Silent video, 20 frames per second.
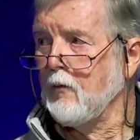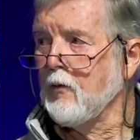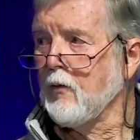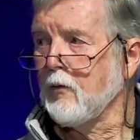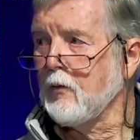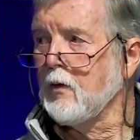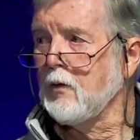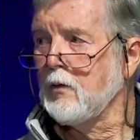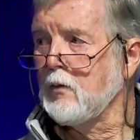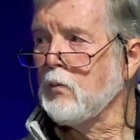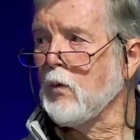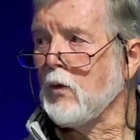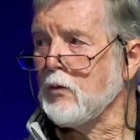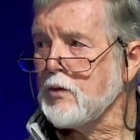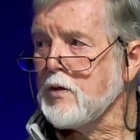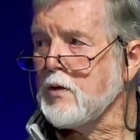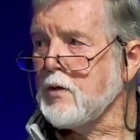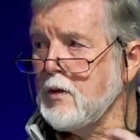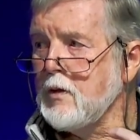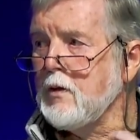That it
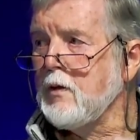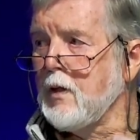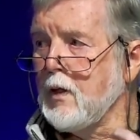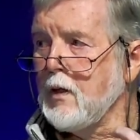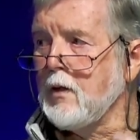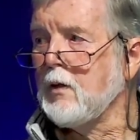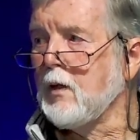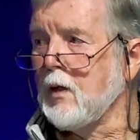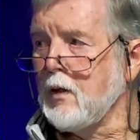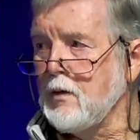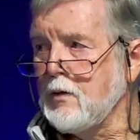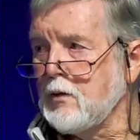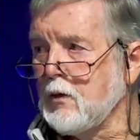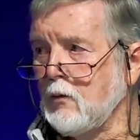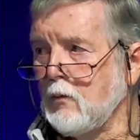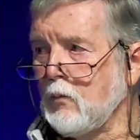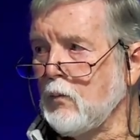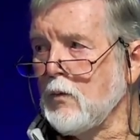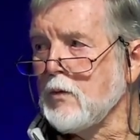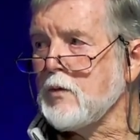wasn't in their
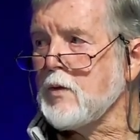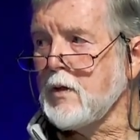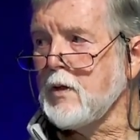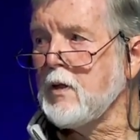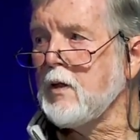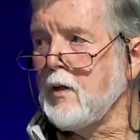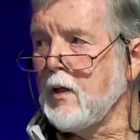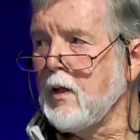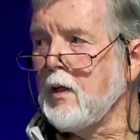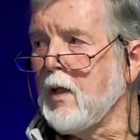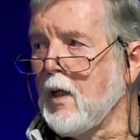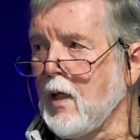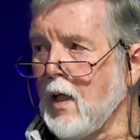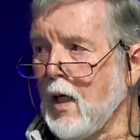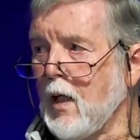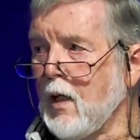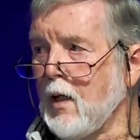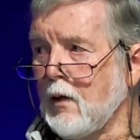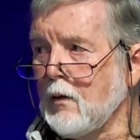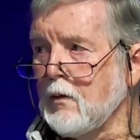nature, it wasn't in their
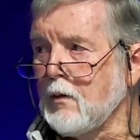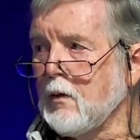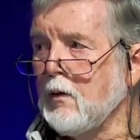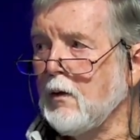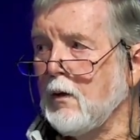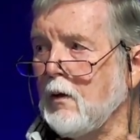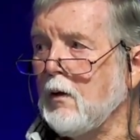heart